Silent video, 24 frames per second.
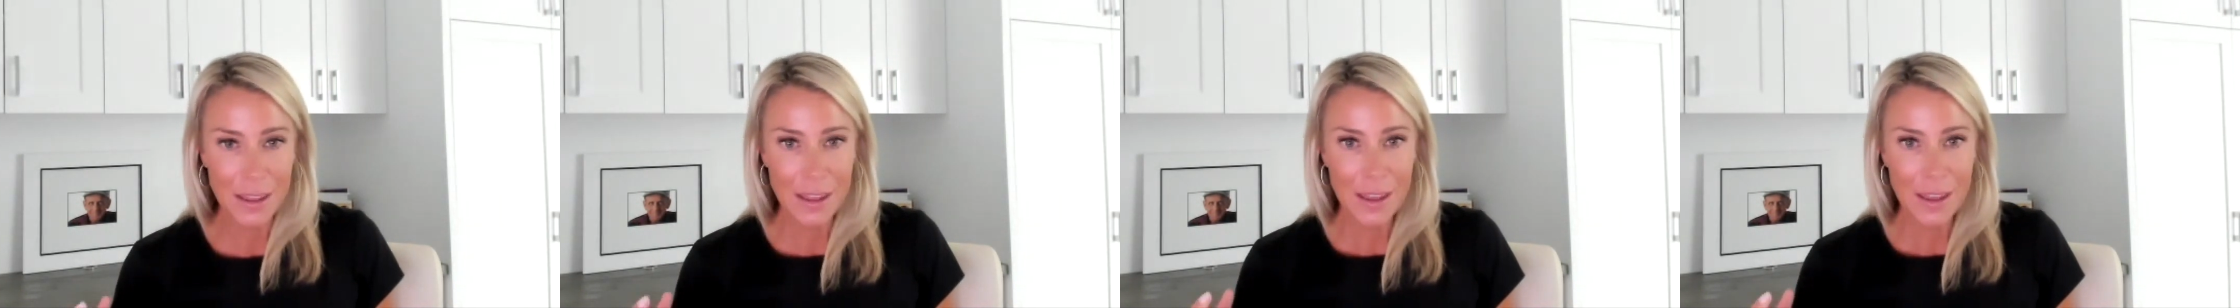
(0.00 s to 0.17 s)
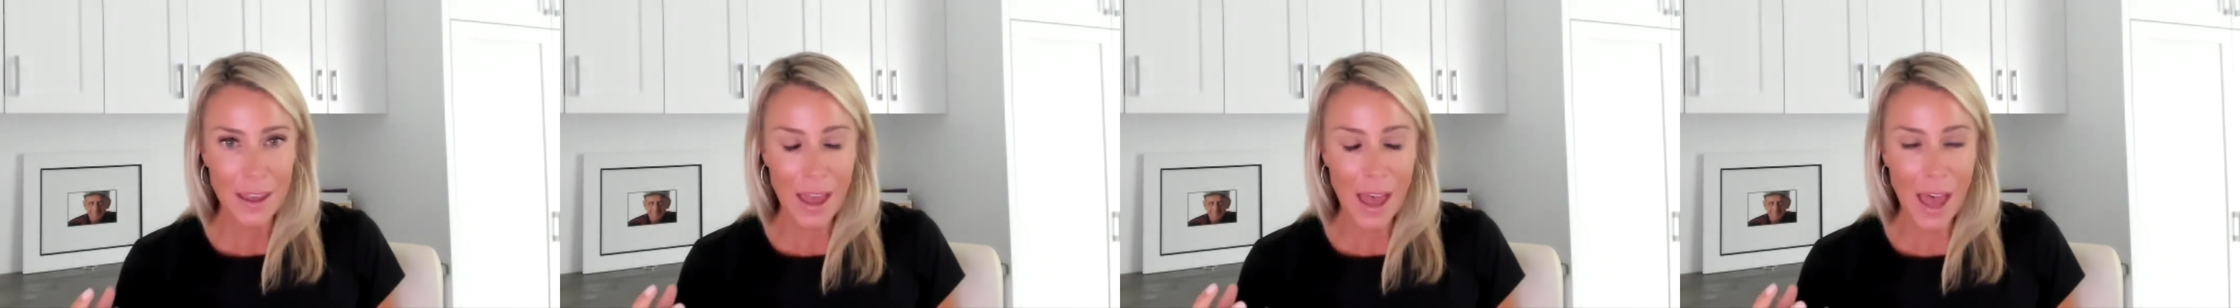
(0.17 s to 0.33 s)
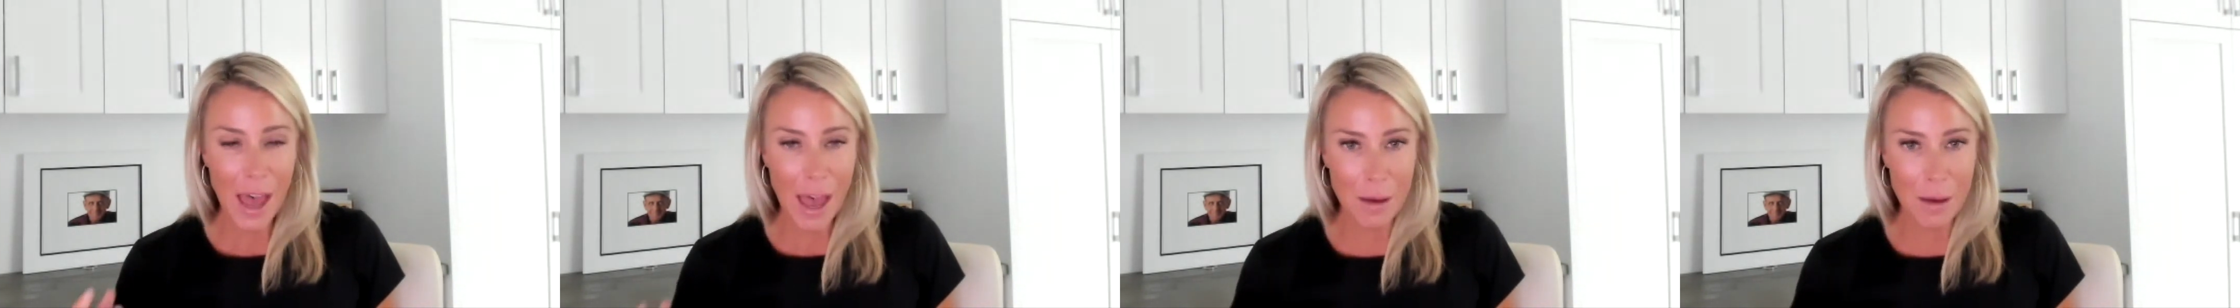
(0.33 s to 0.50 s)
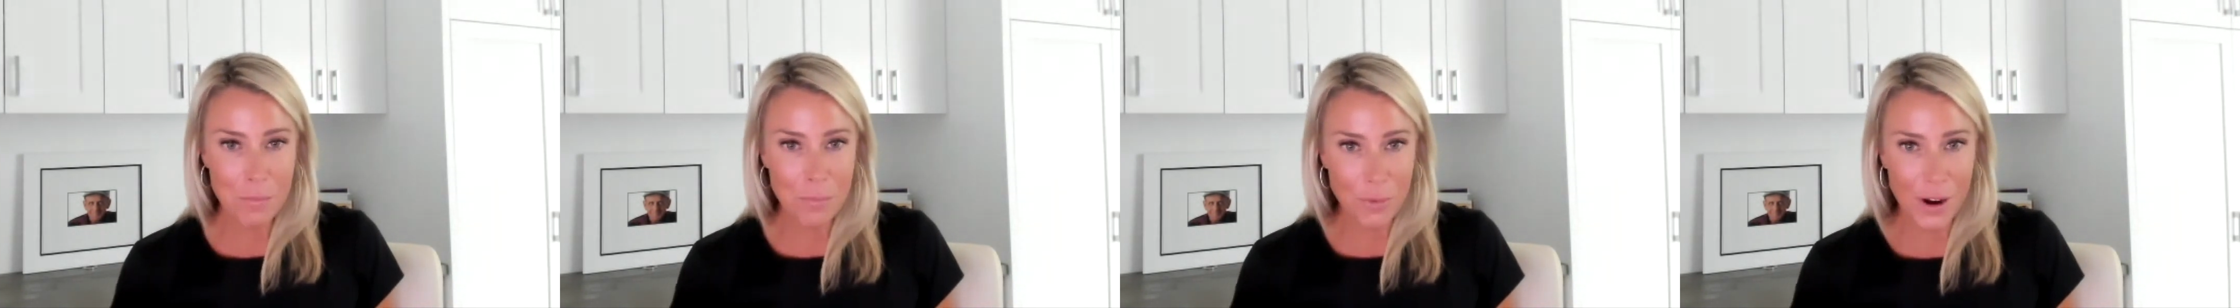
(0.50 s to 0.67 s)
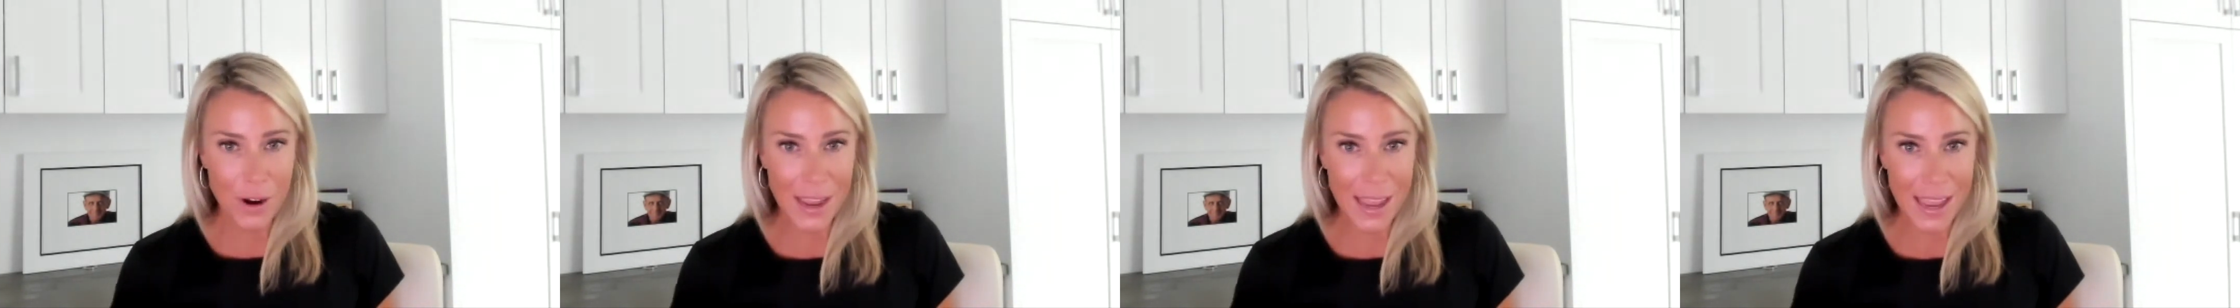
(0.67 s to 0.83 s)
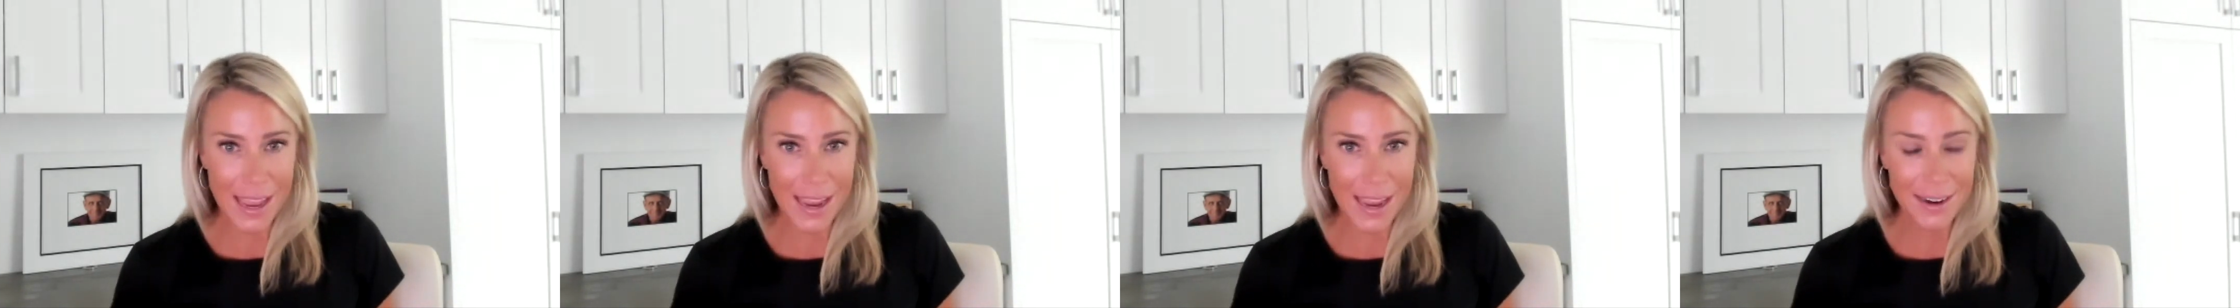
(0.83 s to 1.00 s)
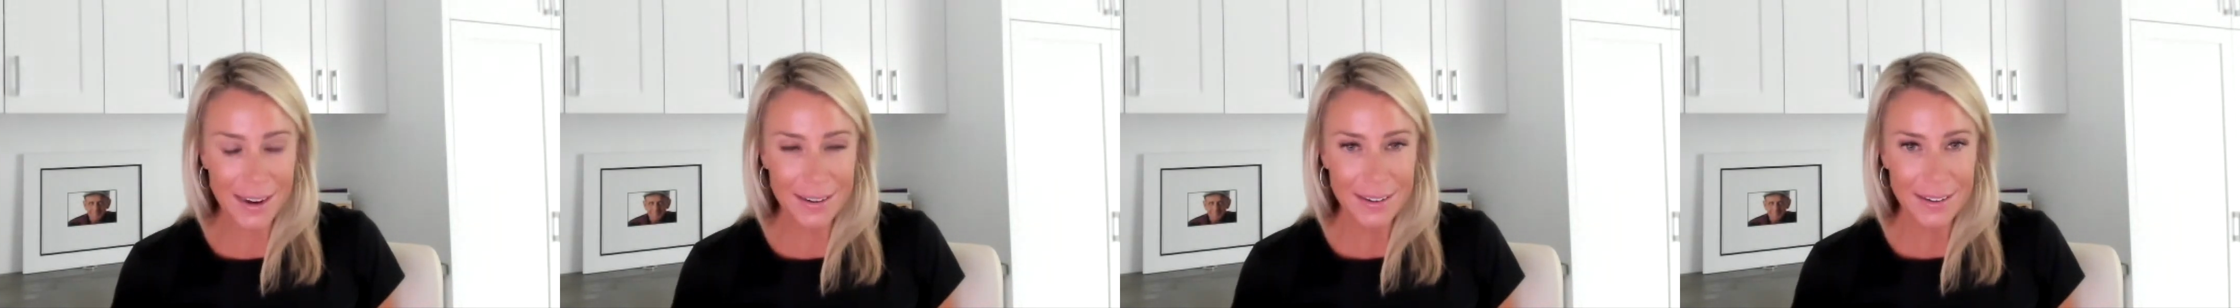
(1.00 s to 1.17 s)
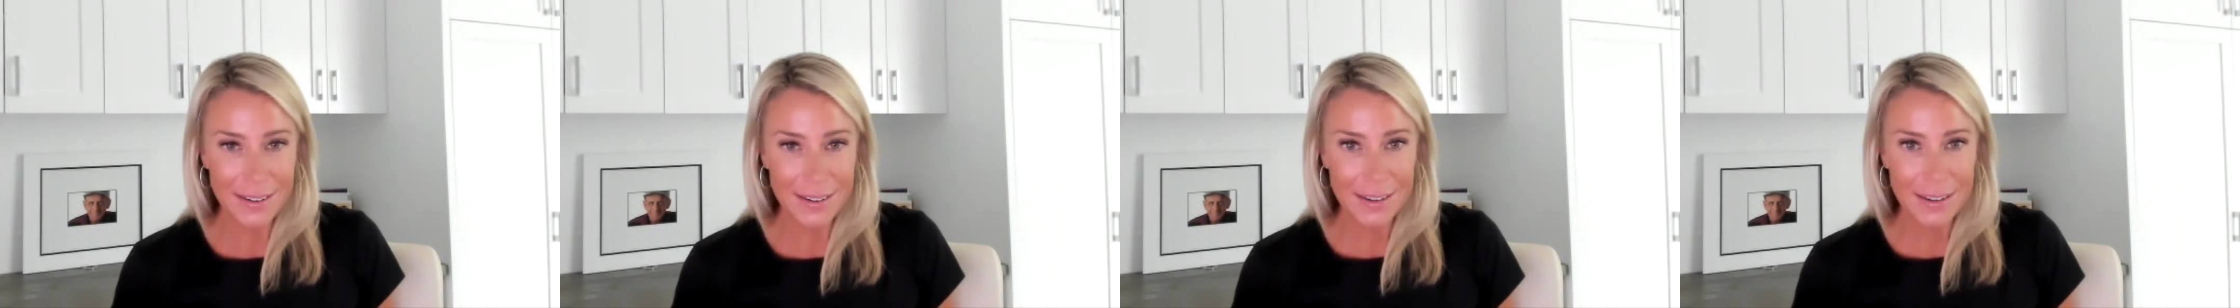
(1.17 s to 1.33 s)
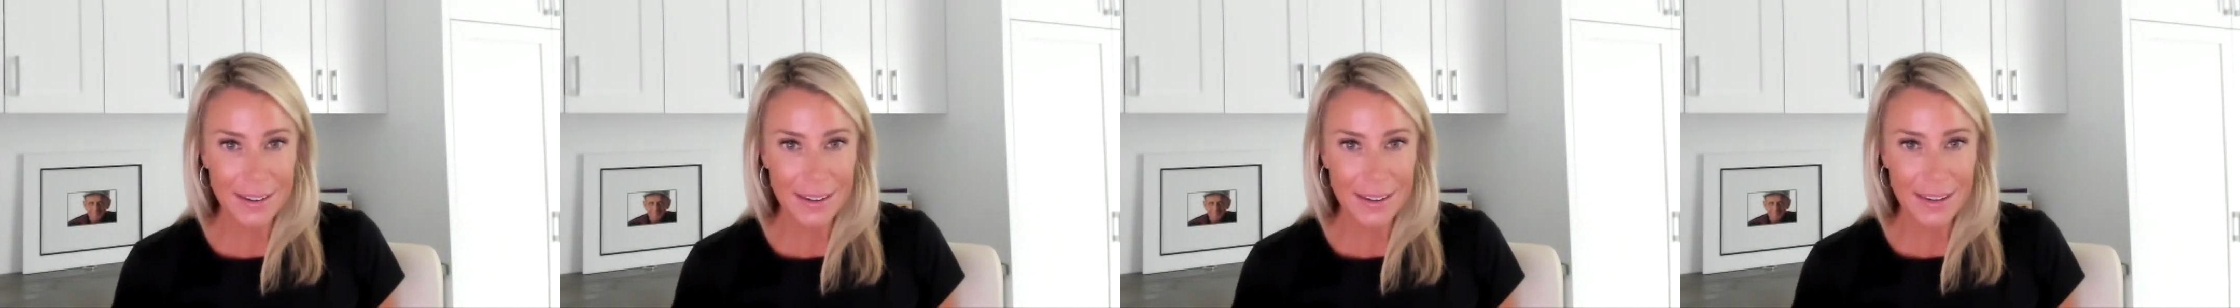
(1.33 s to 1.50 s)
upbringing
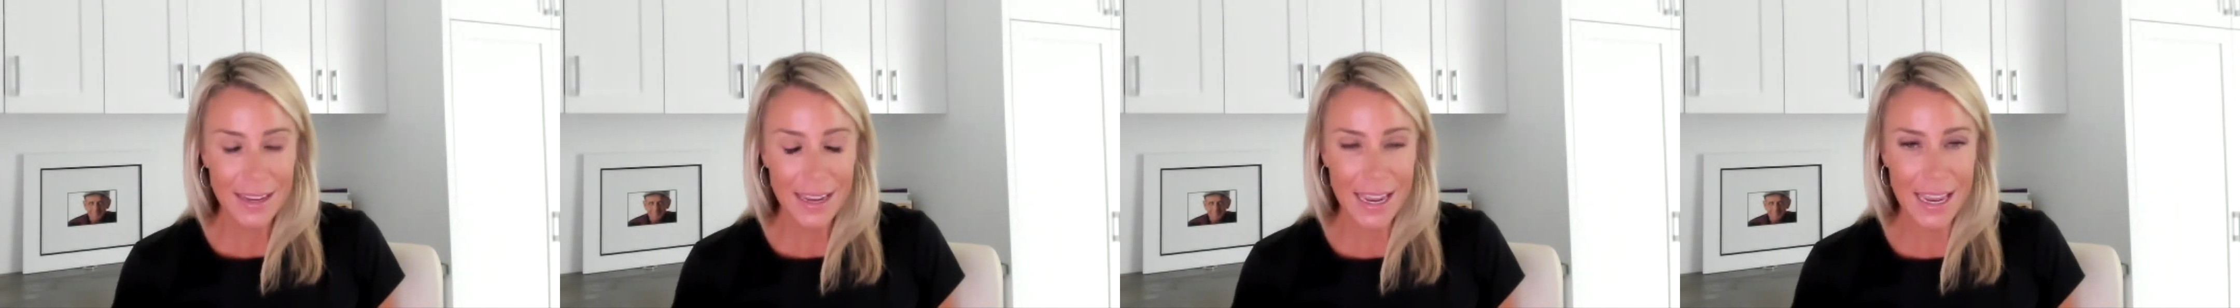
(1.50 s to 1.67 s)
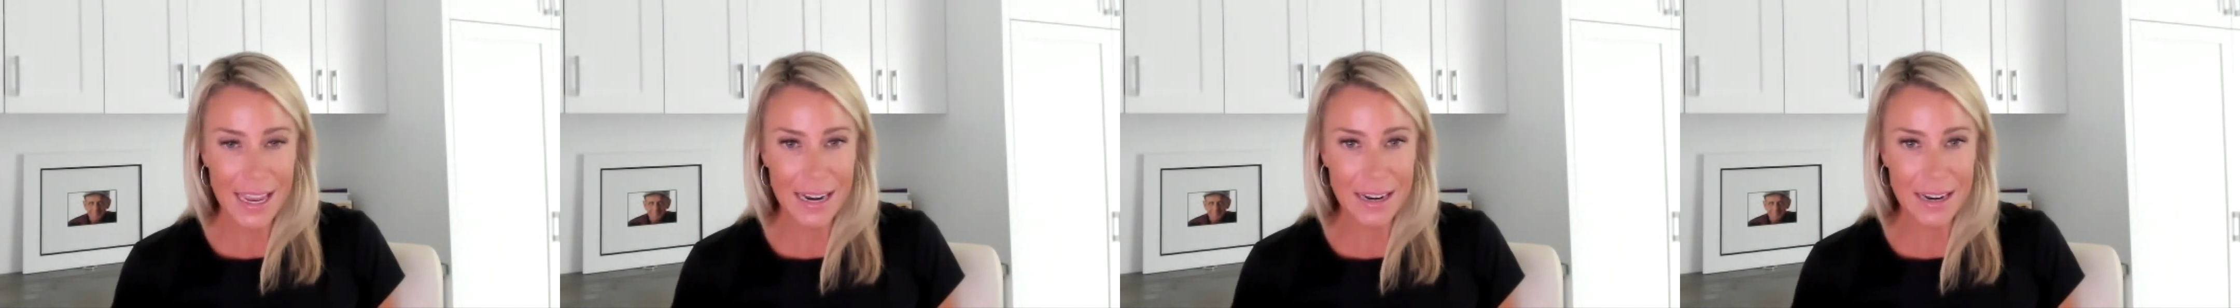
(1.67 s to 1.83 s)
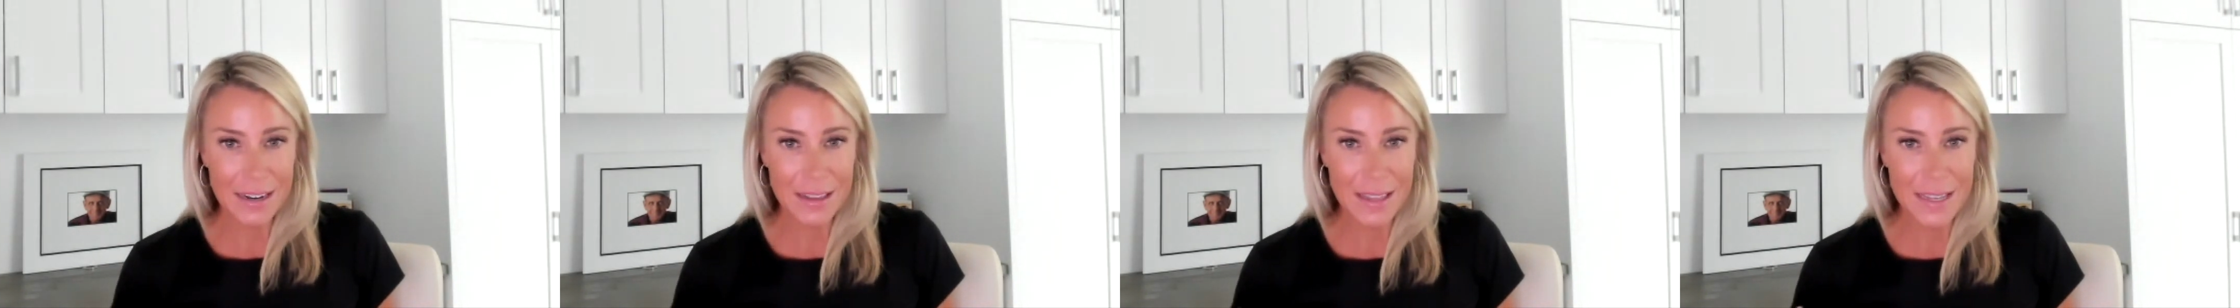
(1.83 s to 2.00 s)
in